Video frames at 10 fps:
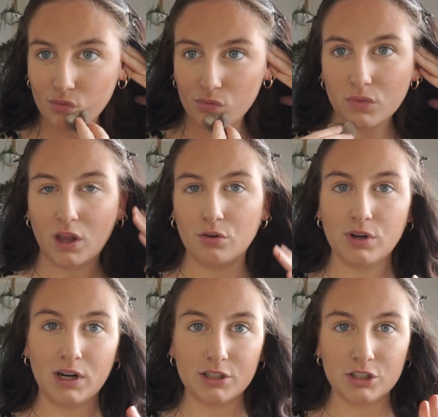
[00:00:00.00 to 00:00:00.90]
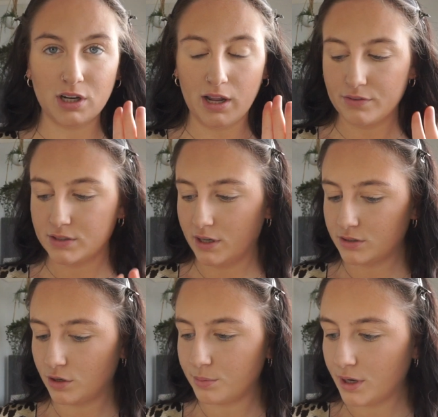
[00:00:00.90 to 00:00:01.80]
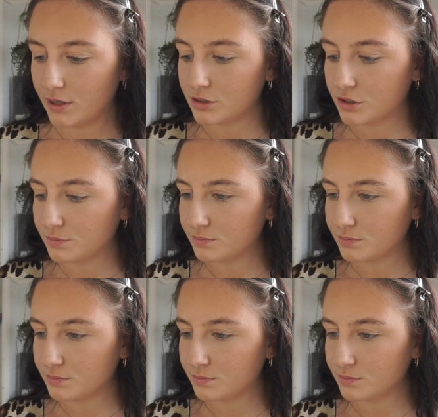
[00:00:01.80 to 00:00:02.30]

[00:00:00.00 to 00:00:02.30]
And that really just lifts it so much.